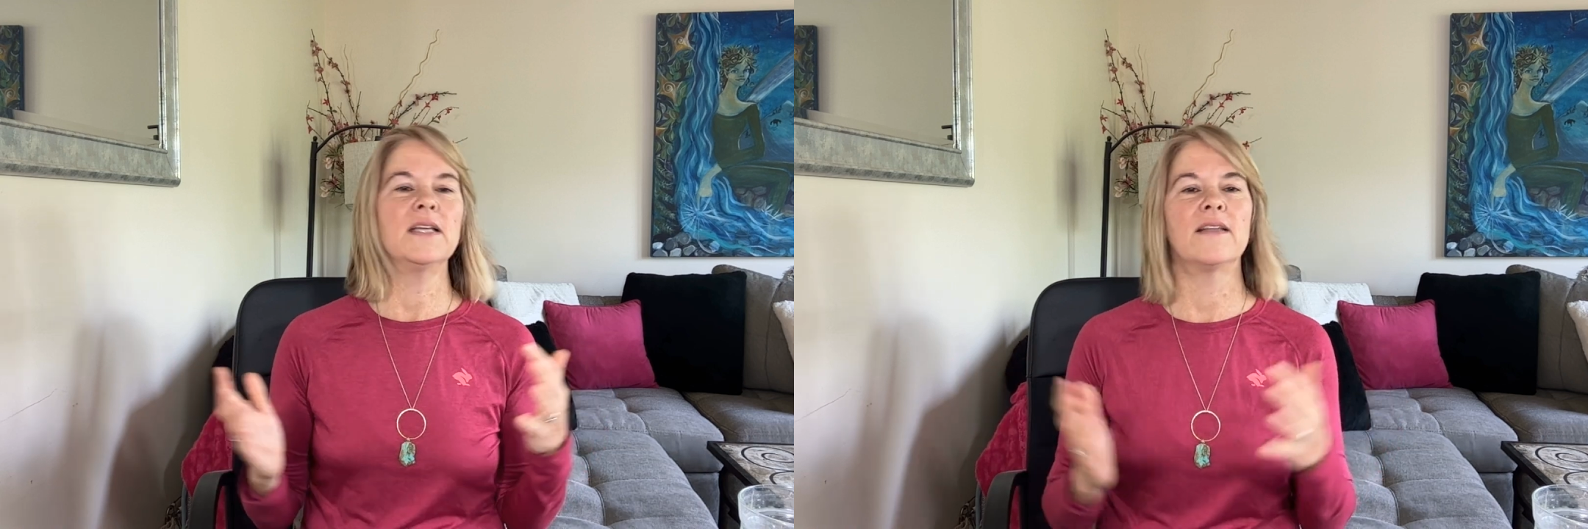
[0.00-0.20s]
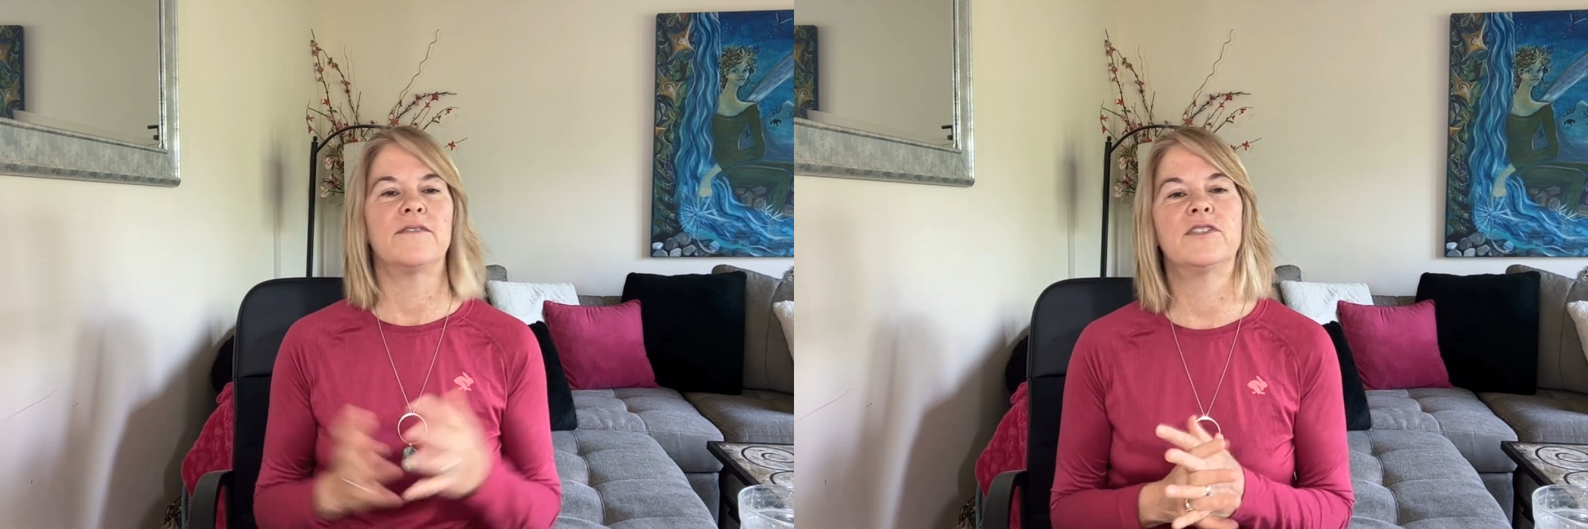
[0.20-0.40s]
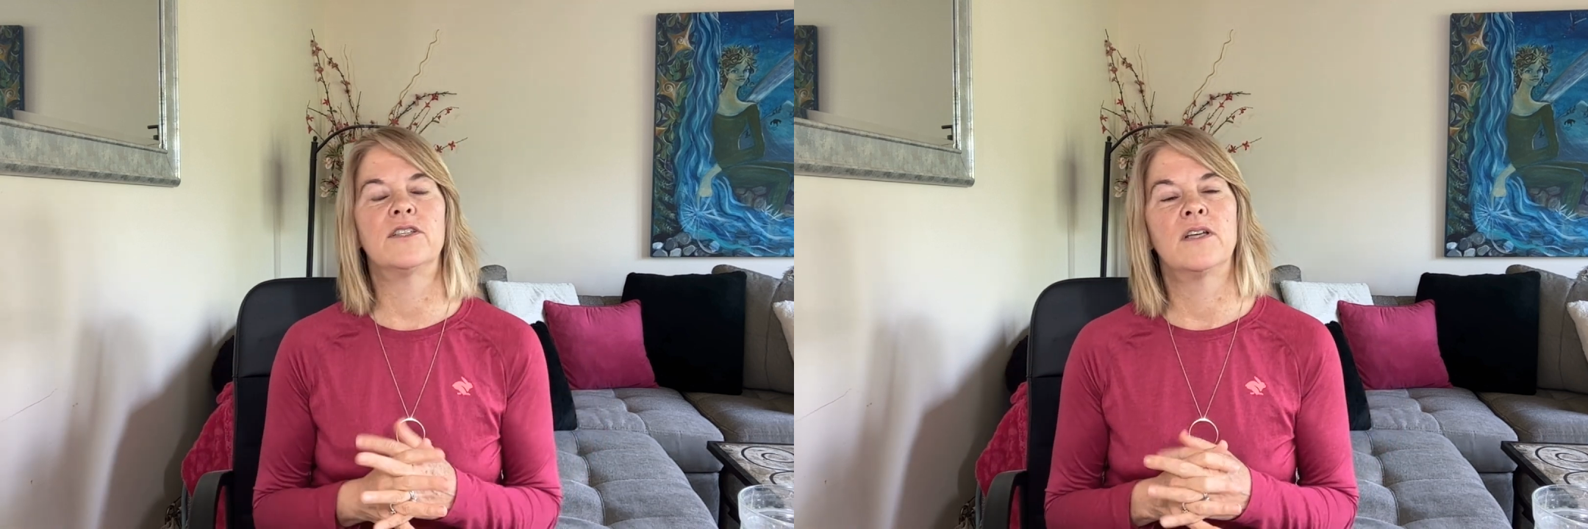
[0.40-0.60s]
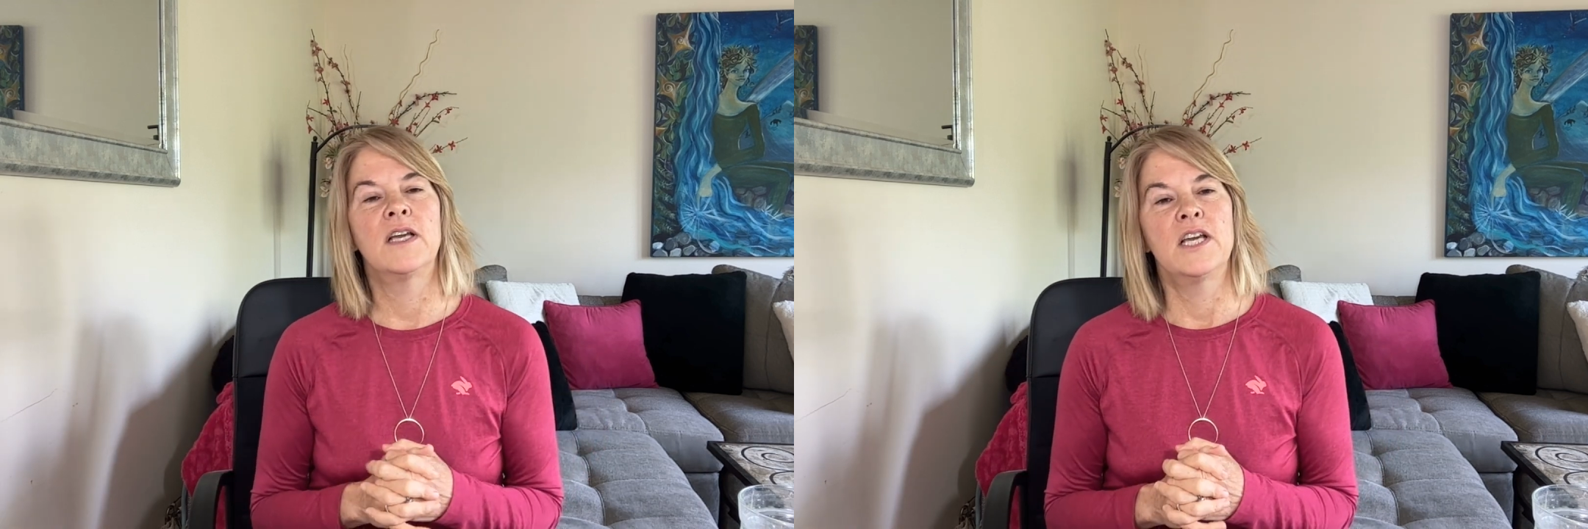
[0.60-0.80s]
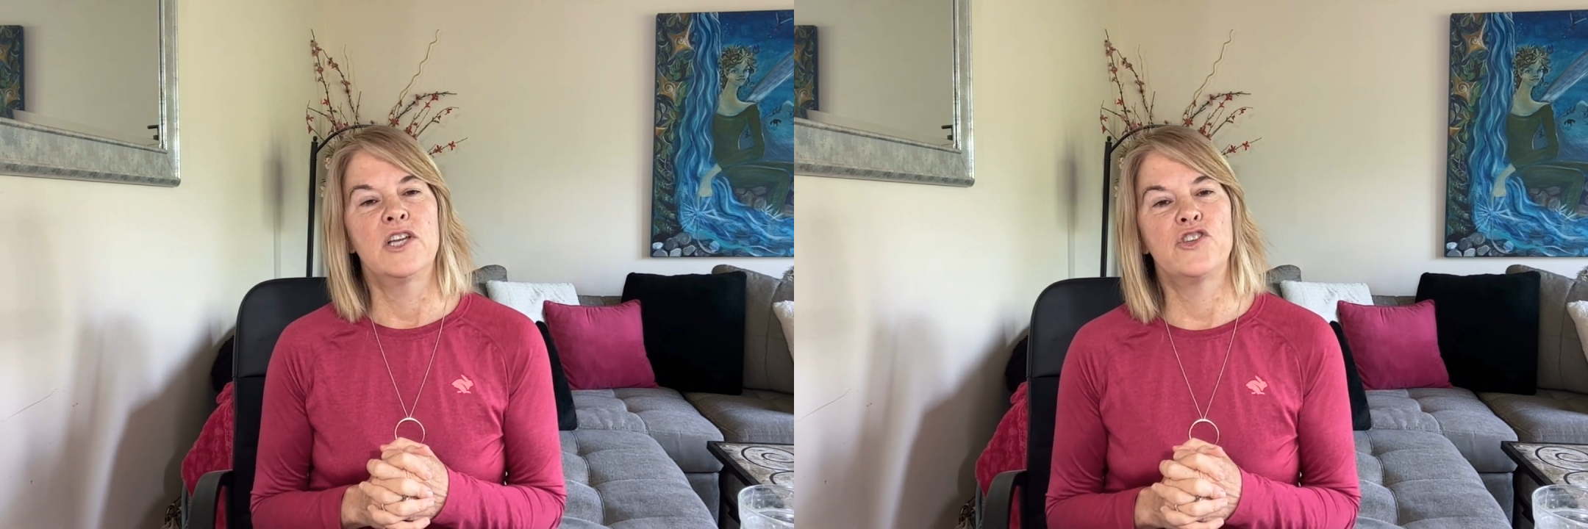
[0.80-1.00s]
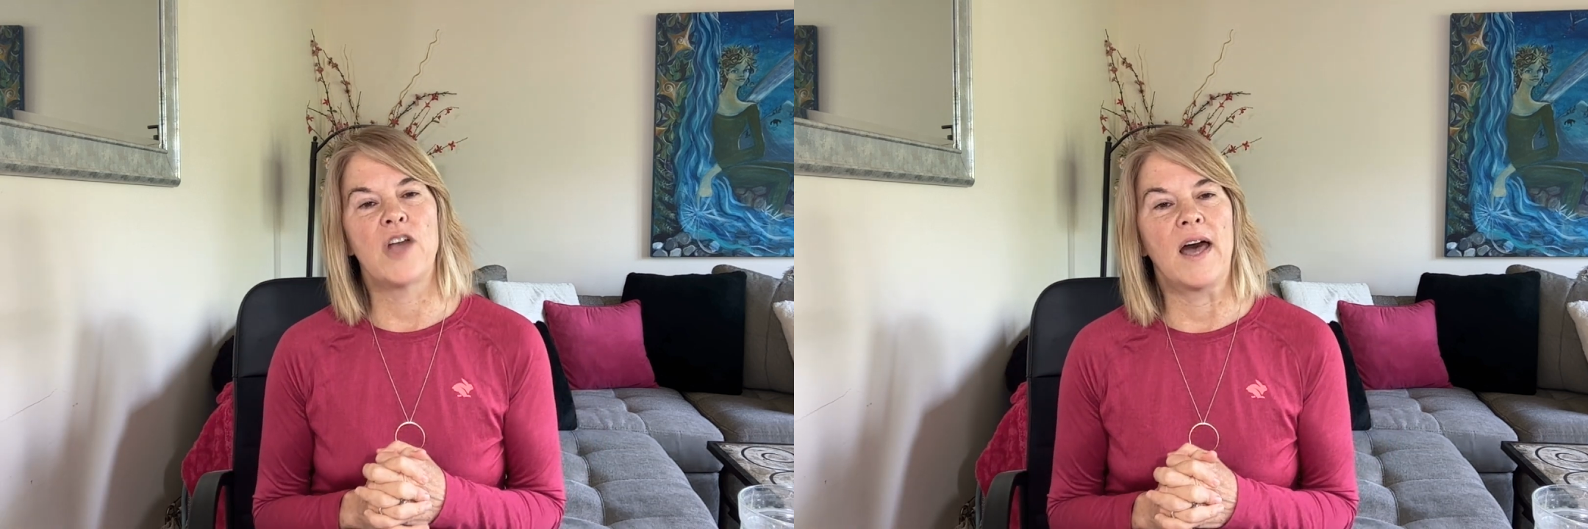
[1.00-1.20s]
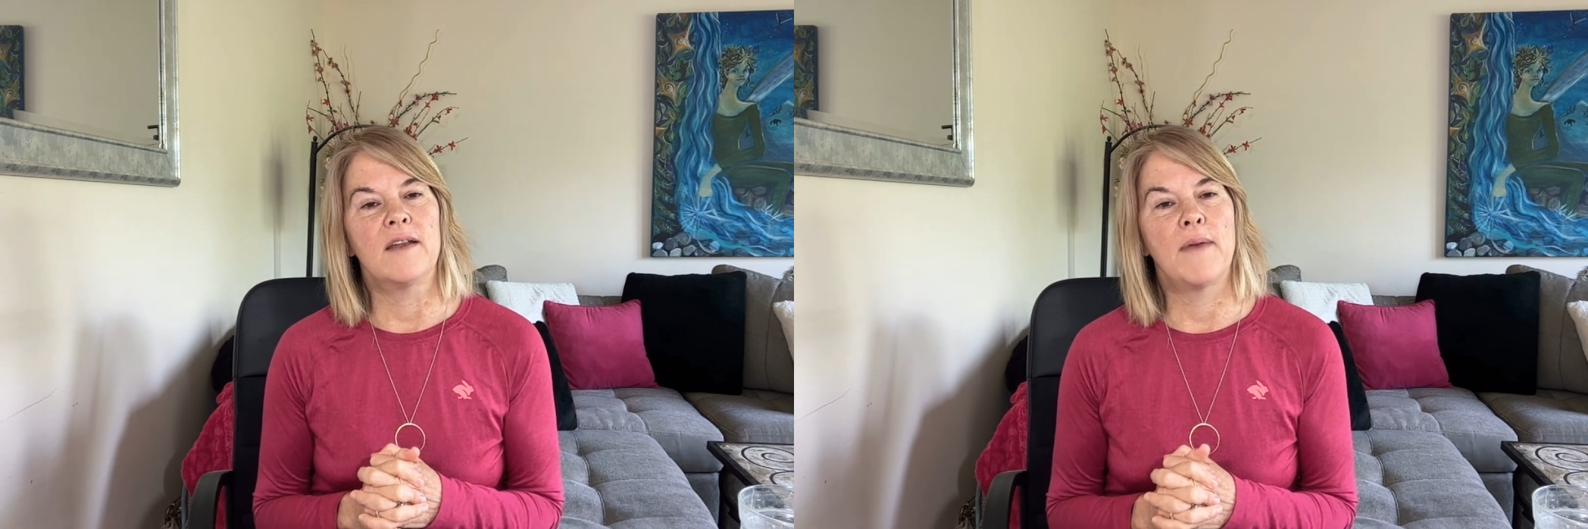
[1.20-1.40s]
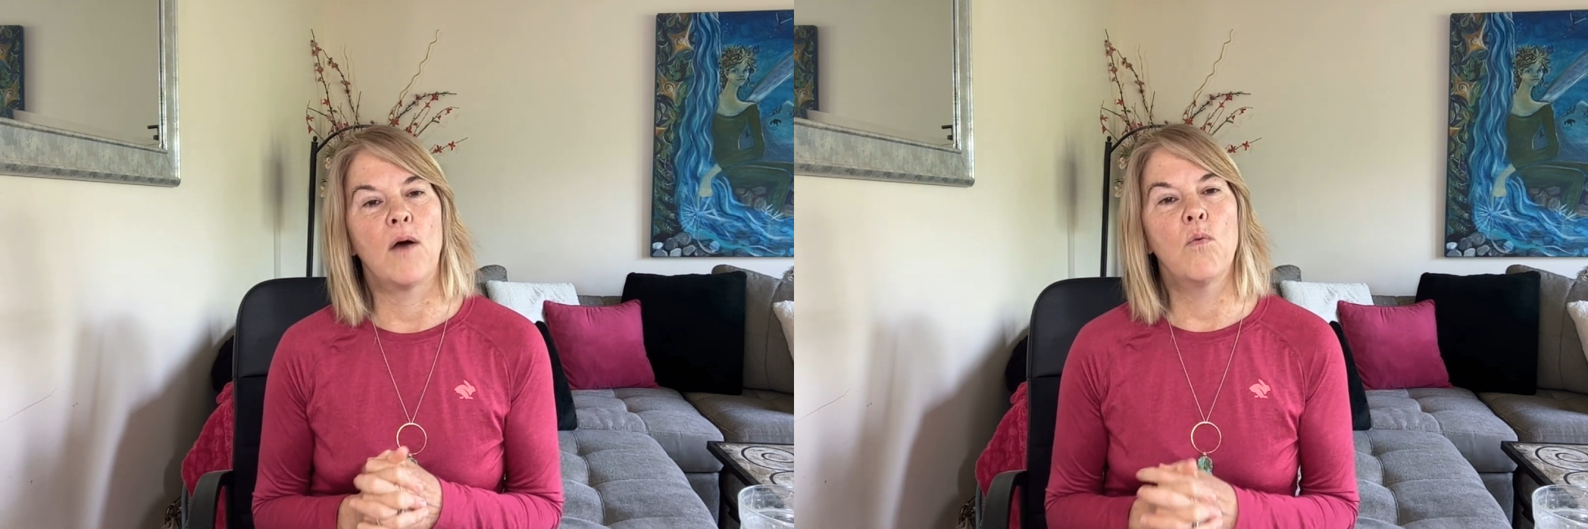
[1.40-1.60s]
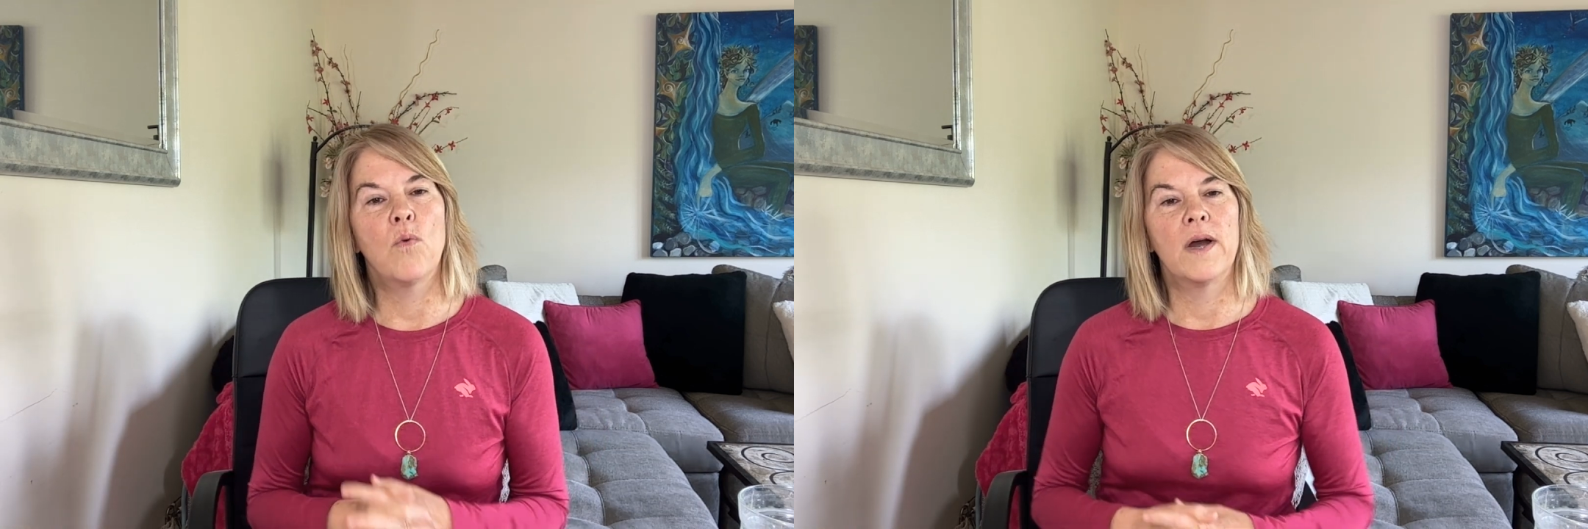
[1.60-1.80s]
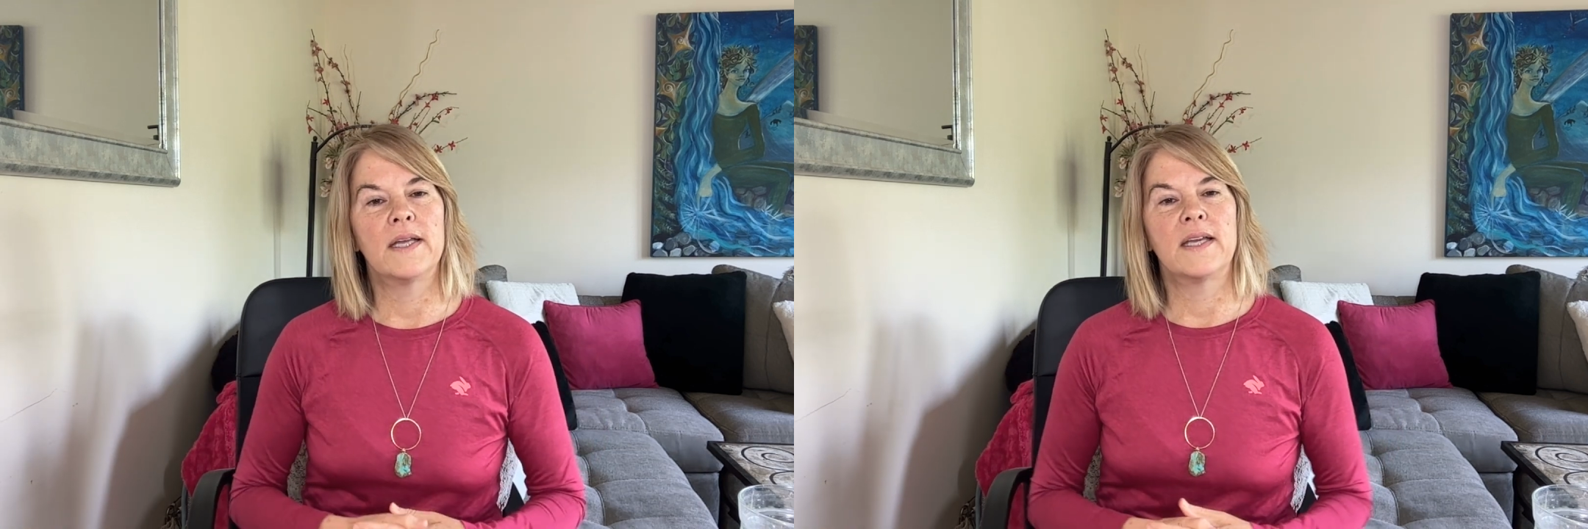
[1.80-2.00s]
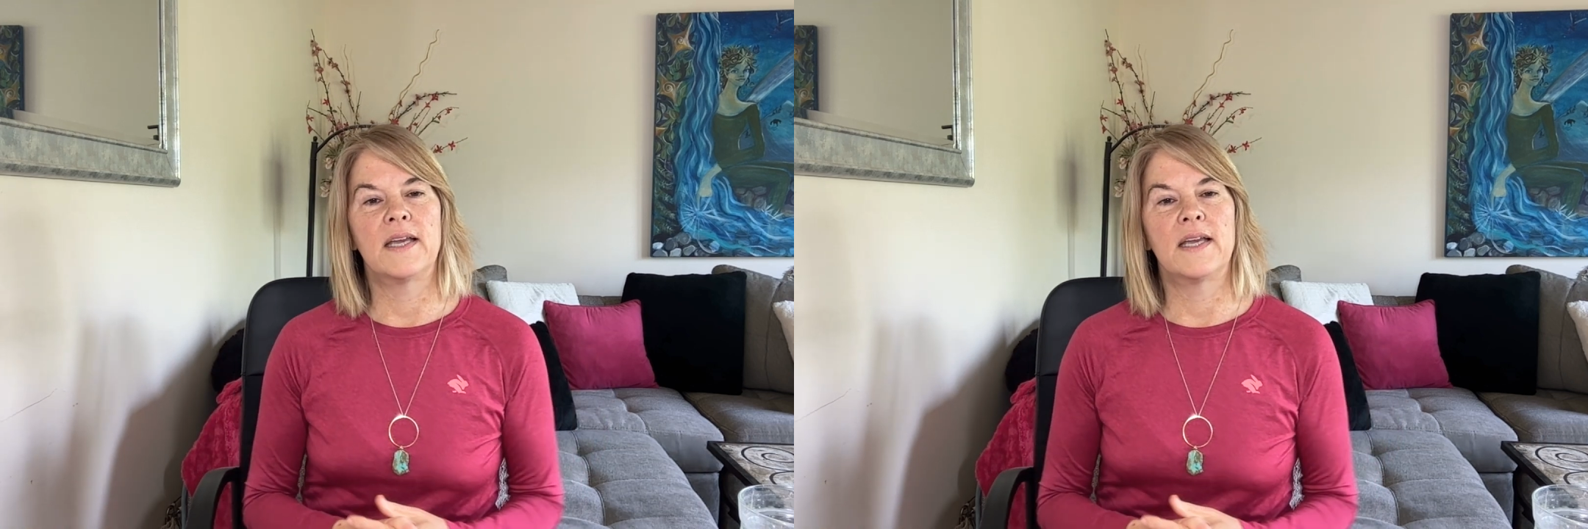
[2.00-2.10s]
I'd love to chat about what